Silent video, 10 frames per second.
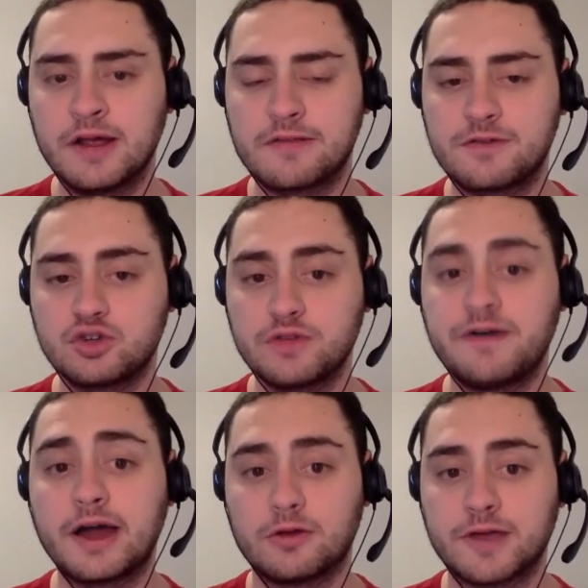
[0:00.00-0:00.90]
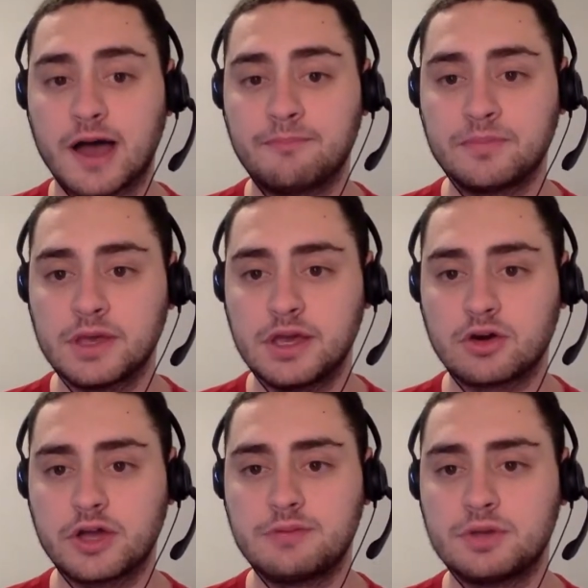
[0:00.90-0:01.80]
It's officially final time
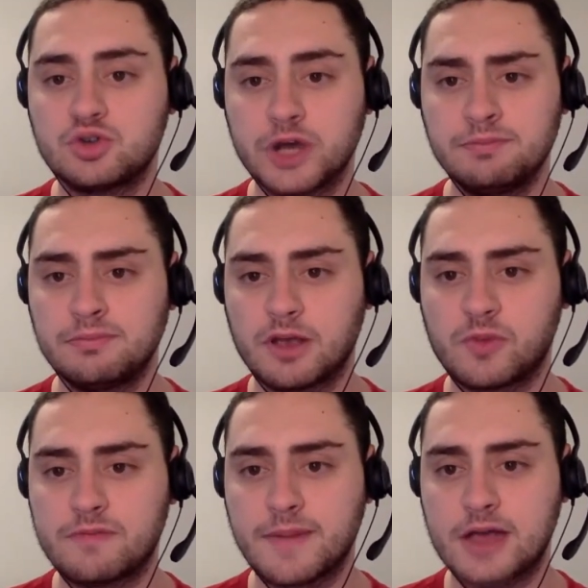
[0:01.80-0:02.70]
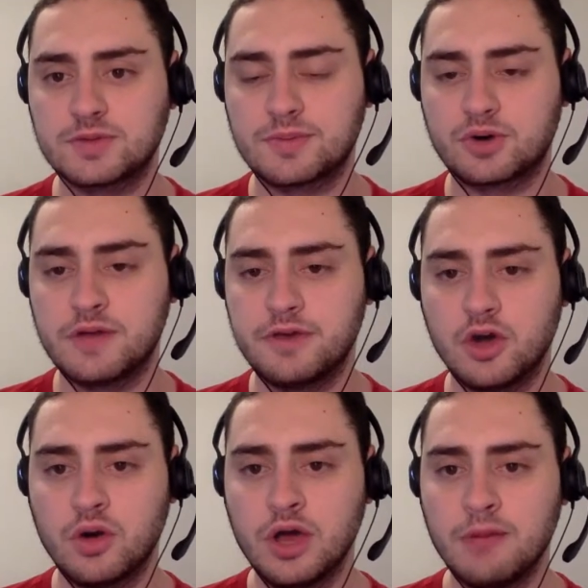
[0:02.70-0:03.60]
here in Madrid because we have a matchup to
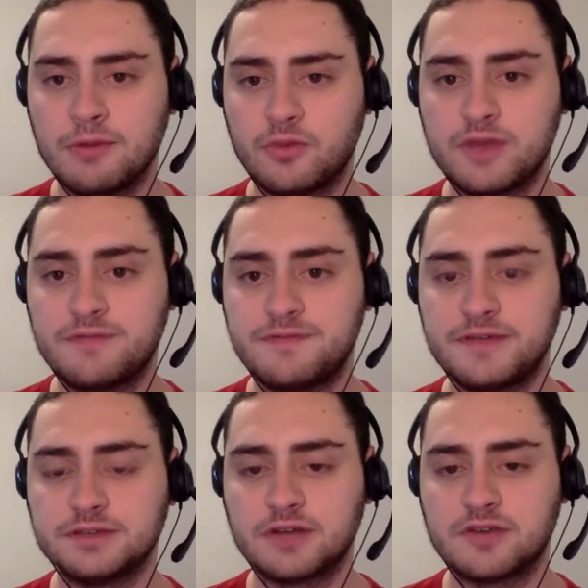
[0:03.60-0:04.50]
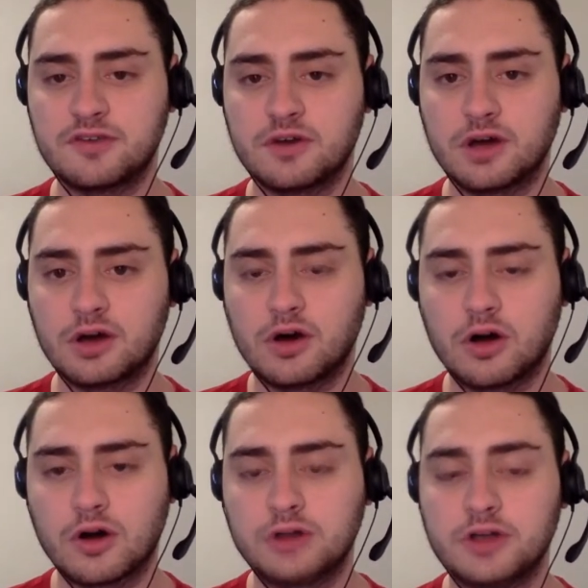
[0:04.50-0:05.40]
preview between Felix
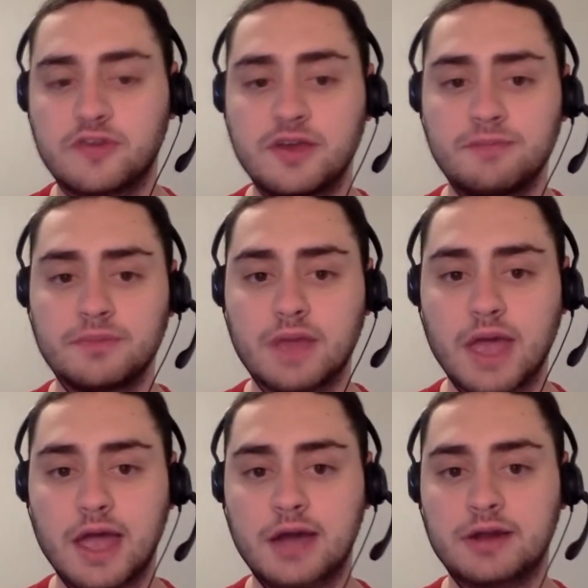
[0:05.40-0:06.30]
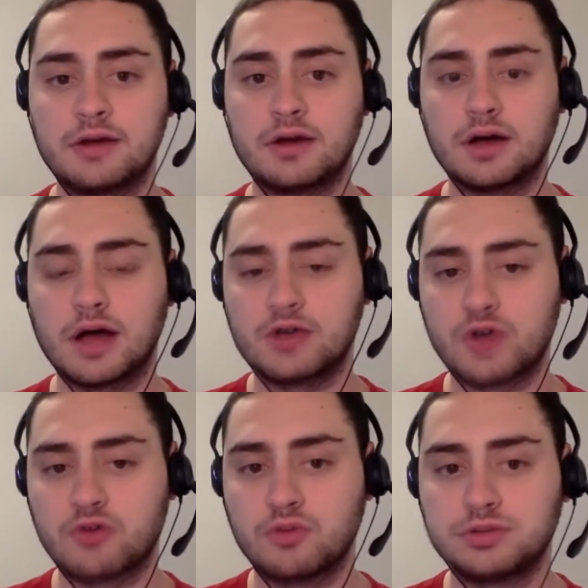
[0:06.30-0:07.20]
Auger-Aliassime and
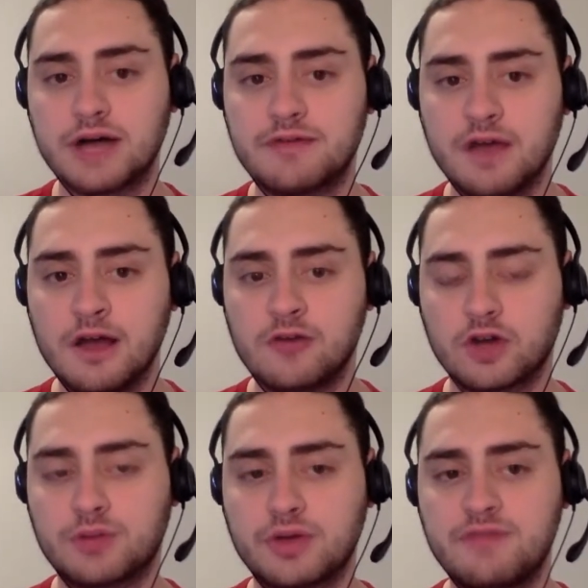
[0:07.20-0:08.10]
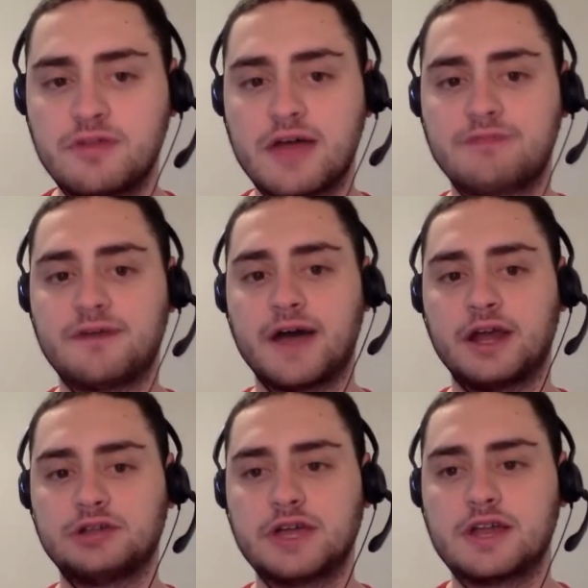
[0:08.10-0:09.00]
Andrei Rublev. So we're going to preview that
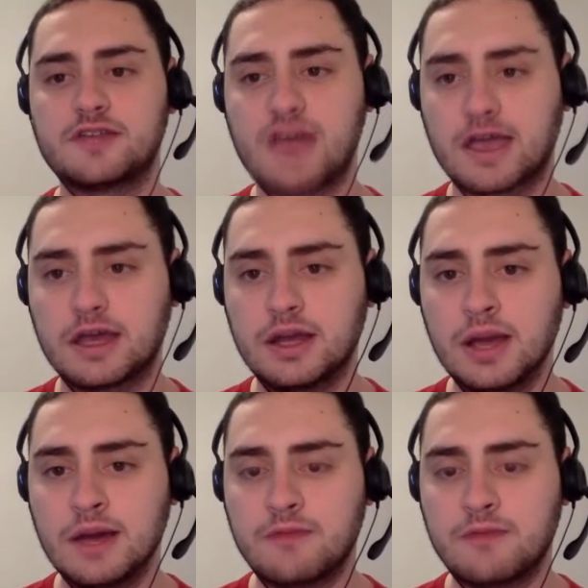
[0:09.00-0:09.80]
final in a second.